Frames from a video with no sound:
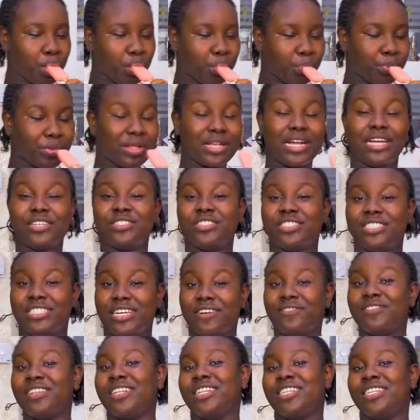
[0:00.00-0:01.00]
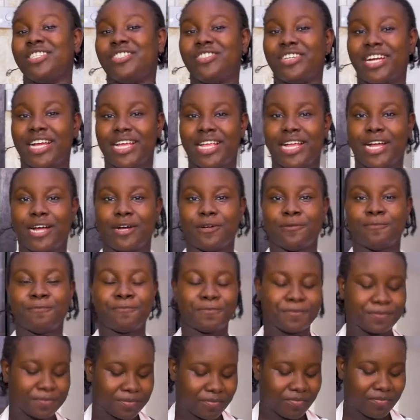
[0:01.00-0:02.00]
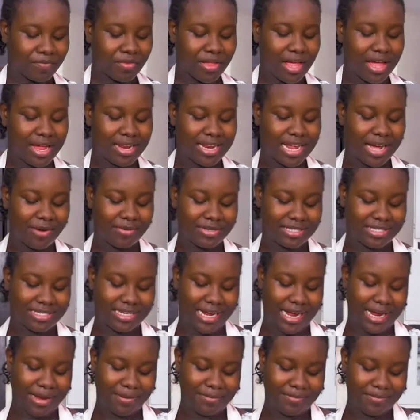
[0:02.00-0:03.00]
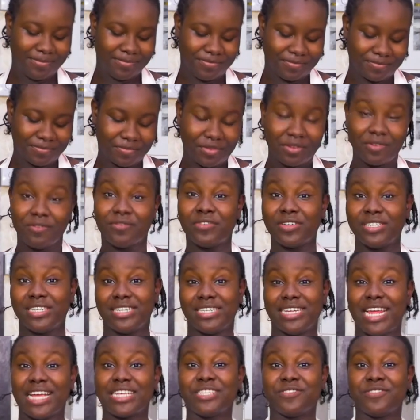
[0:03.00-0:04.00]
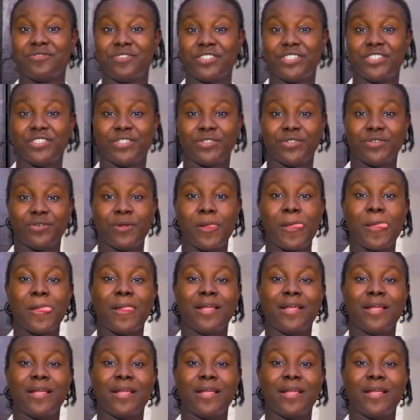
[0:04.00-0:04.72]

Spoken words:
You guys should definitely try it out. And now it's time for the next video.